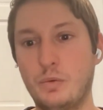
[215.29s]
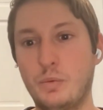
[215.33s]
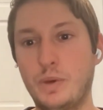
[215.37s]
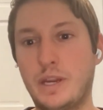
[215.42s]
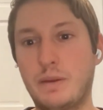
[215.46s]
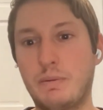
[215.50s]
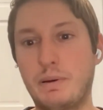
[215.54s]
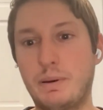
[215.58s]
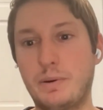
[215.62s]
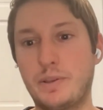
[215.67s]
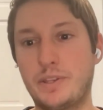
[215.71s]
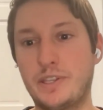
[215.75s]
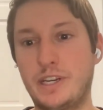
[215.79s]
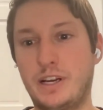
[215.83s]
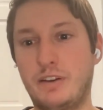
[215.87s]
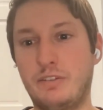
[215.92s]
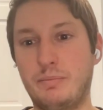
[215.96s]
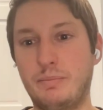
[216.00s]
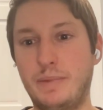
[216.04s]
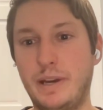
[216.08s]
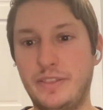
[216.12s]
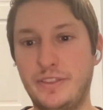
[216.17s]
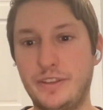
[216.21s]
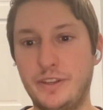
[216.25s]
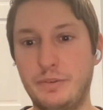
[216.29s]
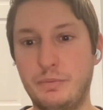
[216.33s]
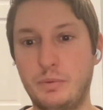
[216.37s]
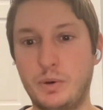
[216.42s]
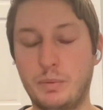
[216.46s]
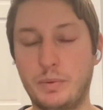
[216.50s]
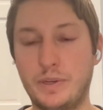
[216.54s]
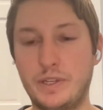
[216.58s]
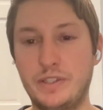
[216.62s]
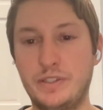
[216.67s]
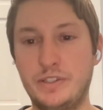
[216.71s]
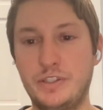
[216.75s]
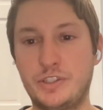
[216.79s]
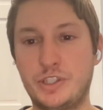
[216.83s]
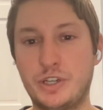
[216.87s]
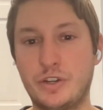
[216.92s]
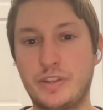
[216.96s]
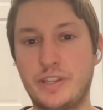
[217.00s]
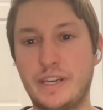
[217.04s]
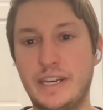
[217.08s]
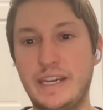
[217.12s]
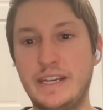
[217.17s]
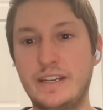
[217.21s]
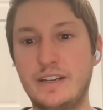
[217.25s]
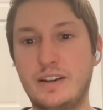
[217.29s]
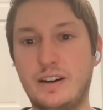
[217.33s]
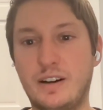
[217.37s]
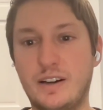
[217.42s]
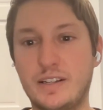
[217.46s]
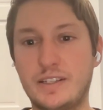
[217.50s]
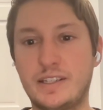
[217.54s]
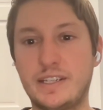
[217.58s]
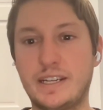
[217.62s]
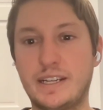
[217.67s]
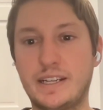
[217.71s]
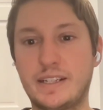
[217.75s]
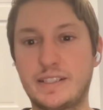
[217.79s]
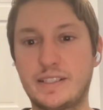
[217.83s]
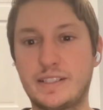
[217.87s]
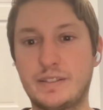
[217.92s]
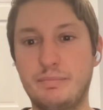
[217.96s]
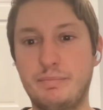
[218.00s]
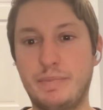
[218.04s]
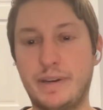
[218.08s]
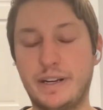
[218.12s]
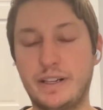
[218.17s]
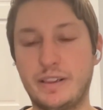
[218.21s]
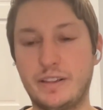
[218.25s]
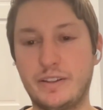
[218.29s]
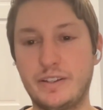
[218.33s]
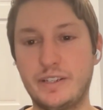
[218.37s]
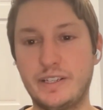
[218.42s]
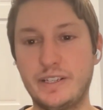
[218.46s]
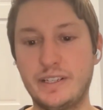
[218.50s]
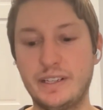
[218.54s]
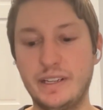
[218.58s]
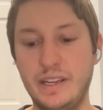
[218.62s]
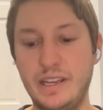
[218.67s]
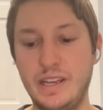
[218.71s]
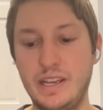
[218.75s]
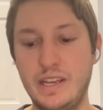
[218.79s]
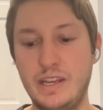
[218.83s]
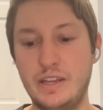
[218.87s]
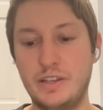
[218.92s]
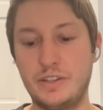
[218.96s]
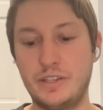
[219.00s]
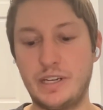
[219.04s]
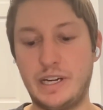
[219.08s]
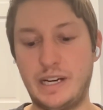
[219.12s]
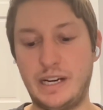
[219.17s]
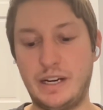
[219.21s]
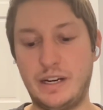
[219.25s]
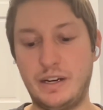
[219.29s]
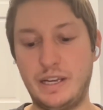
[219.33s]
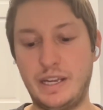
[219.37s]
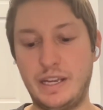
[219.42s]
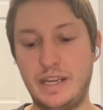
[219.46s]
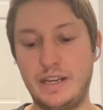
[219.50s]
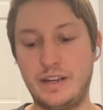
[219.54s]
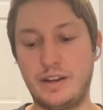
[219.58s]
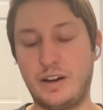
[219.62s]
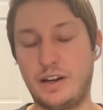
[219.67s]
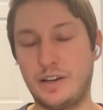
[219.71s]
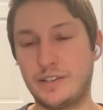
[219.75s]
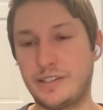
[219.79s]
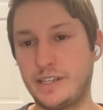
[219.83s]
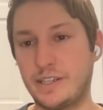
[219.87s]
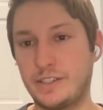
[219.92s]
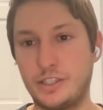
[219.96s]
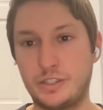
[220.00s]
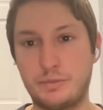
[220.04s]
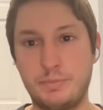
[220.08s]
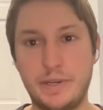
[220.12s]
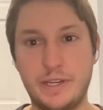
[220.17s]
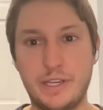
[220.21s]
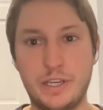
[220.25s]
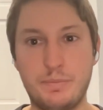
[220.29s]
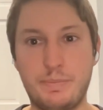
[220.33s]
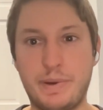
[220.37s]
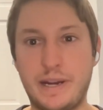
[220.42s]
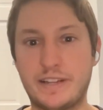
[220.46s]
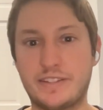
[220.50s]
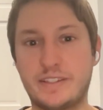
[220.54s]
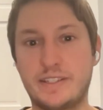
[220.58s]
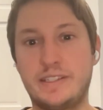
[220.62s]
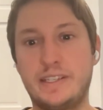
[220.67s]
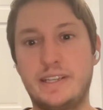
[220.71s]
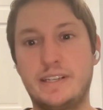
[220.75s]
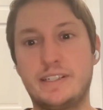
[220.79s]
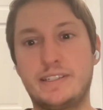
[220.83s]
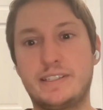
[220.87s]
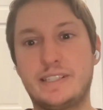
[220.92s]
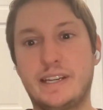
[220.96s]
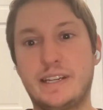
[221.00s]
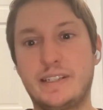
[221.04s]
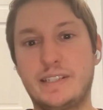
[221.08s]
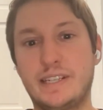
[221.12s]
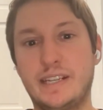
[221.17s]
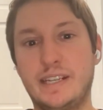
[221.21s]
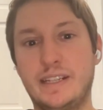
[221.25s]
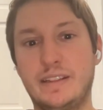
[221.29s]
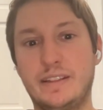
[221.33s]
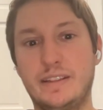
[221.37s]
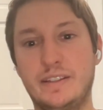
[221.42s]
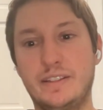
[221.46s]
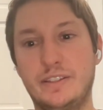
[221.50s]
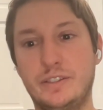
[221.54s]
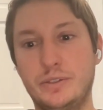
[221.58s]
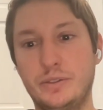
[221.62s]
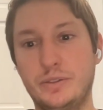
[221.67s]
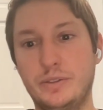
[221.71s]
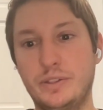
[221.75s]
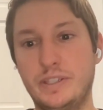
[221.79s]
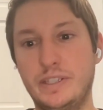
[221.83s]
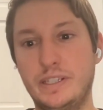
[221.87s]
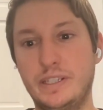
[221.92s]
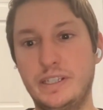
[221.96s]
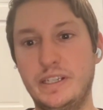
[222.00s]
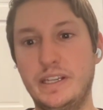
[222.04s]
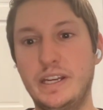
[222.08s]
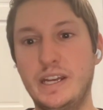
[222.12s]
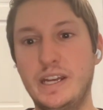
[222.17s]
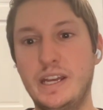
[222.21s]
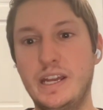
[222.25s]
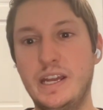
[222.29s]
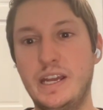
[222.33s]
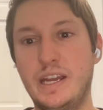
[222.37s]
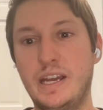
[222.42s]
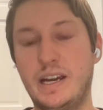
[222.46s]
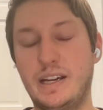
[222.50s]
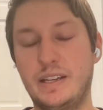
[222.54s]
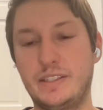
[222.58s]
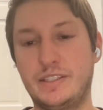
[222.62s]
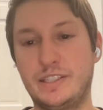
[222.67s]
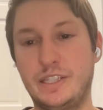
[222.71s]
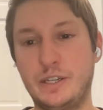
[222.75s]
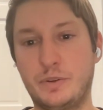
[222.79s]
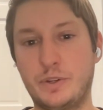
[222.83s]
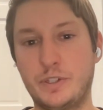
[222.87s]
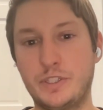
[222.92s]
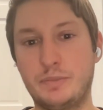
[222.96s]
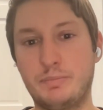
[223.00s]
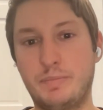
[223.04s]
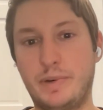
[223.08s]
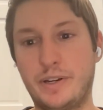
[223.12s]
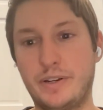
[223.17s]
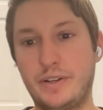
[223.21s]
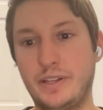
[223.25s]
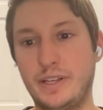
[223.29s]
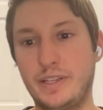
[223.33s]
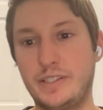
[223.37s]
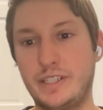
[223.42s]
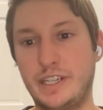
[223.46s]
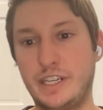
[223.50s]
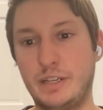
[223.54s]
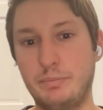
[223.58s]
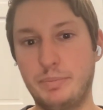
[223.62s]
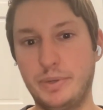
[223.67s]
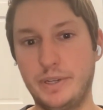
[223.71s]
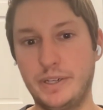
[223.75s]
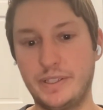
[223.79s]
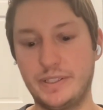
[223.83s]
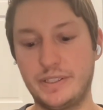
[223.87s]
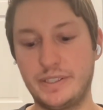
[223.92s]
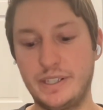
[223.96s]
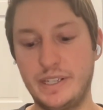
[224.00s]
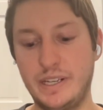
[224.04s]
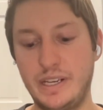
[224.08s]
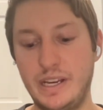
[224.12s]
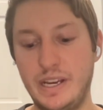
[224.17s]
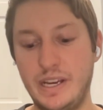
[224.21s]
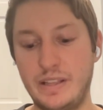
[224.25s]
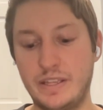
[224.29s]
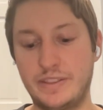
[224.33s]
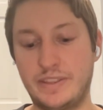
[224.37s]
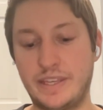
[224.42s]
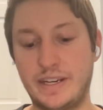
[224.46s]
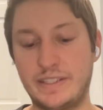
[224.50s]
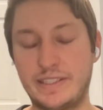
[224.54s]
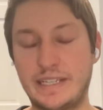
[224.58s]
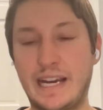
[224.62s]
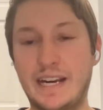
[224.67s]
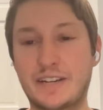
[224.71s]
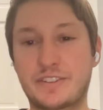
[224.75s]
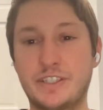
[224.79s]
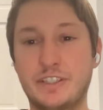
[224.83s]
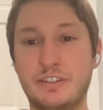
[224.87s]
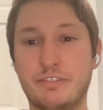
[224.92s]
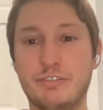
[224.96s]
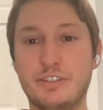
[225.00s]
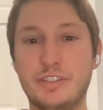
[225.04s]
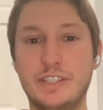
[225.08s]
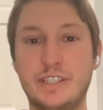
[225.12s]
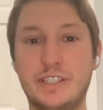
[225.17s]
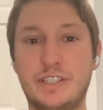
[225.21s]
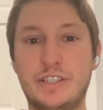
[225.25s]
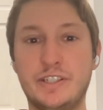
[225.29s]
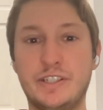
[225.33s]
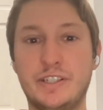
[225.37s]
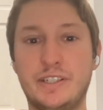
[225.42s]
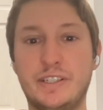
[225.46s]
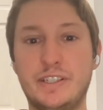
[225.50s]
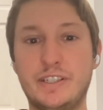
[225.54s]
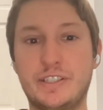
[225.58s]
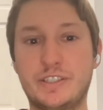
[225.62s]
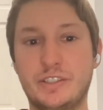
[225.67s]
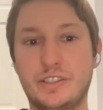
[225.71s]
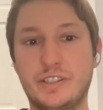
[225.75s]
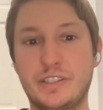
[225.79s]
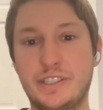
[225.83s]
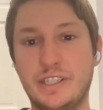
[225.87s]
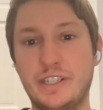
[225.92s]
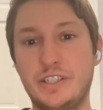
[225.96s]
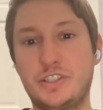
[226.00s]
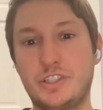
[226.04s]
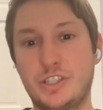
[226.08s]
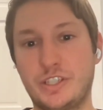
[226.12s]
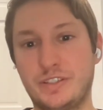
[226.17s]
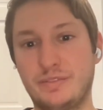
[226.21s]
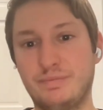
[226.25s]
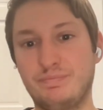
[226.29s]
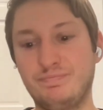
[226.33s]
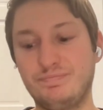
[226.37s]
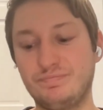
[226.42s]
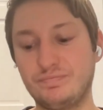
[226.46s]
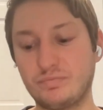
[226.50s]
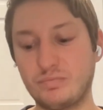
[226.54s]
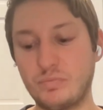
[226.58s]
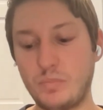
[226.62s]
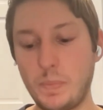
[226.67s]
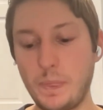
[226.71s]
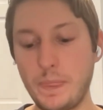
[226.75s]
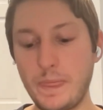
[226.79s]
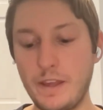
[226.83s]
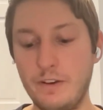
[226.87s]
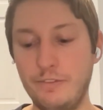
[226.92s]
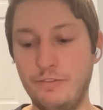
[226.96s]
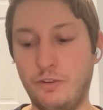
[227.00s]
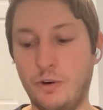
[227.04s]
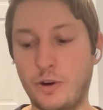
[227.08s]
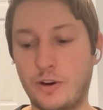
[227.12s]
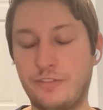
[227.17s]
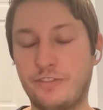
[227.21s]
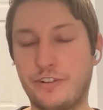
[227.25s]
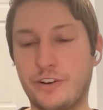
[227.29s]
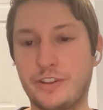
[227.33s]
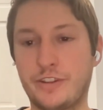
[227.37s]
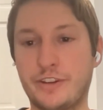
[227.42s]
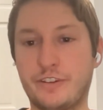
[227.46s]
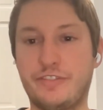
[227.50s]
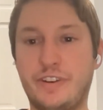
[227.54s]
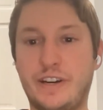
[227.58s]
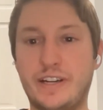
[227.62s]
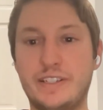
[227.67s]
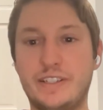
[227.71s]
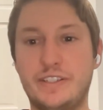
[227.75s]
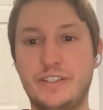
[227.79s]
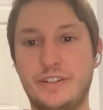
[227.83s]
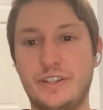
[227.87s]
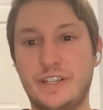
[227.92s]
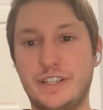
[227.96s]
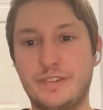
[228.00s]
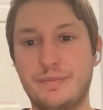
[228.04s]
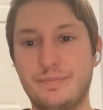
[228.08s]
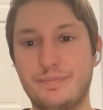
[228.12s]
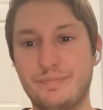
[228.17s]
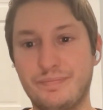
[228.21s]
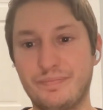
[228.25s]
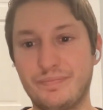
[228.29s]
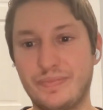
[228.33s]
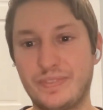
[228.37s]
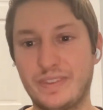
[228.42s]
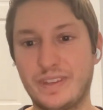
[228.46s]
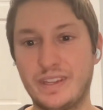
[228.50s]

We come up with a novel method where we show that in-context meta-learning, in-context just meaning you pass the data set into the sequence model as an input, that is actually a really good initialization for further fine-tuning.